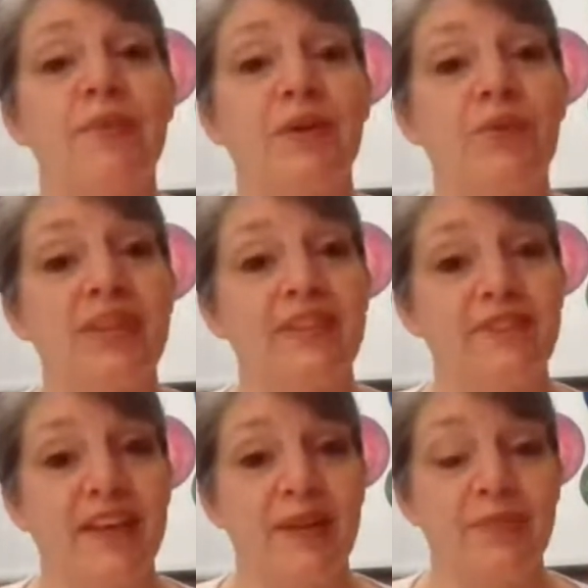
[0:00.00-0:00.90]
But with the
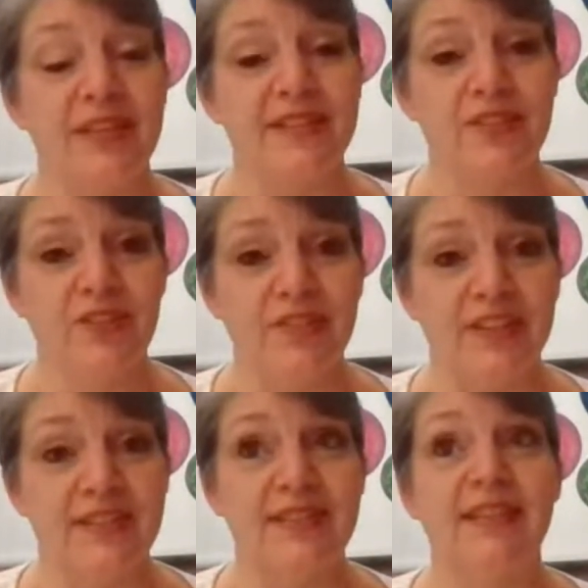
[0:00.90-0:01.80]
VIP
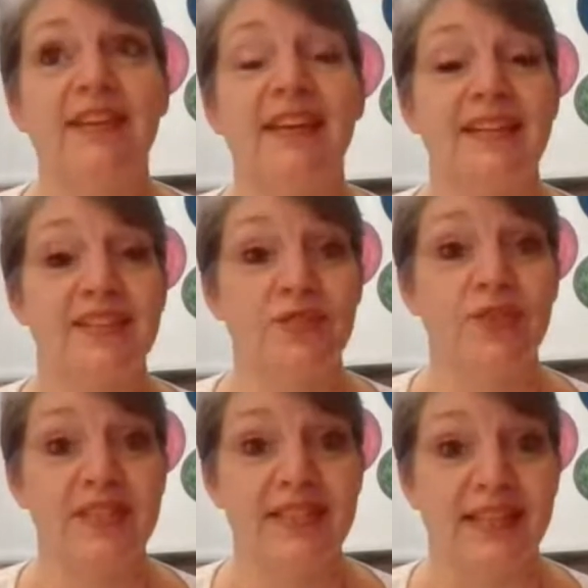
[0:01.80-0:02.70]
service, it's
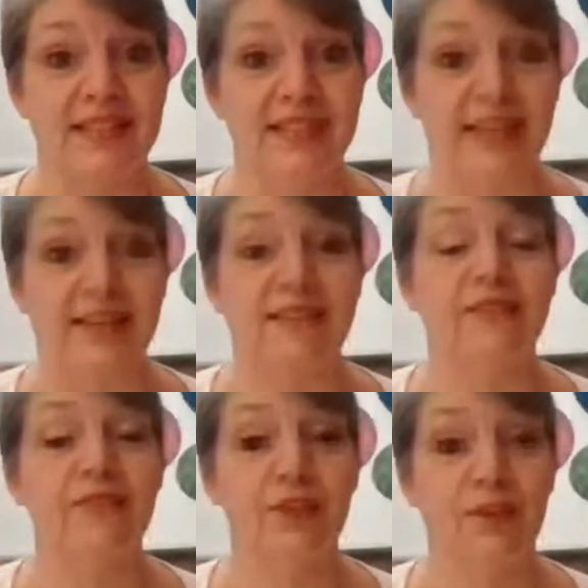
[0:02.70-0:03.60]
$360
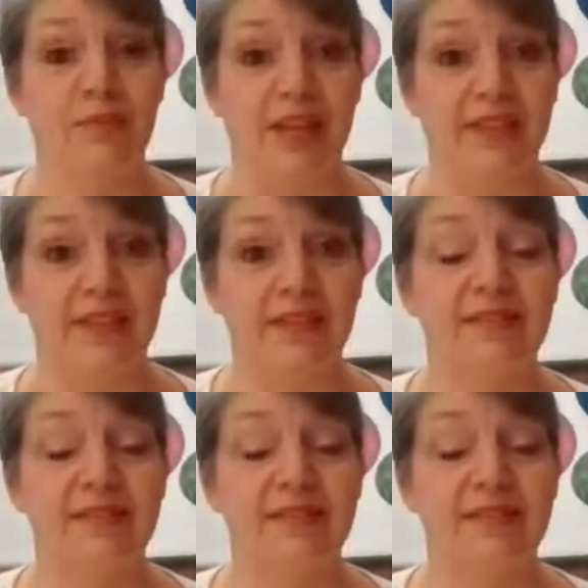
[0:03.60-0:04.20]
for the month.